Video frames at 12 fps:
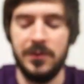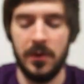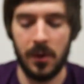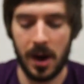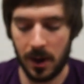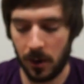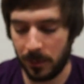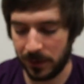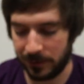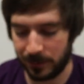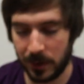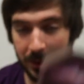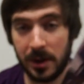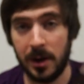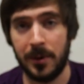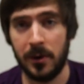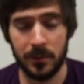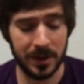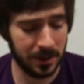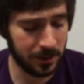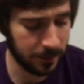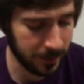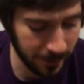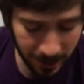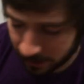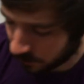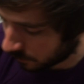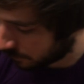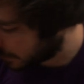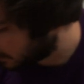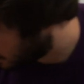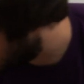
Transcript: So I'll open this booklet up, I'll read a little bit about it, we'll figure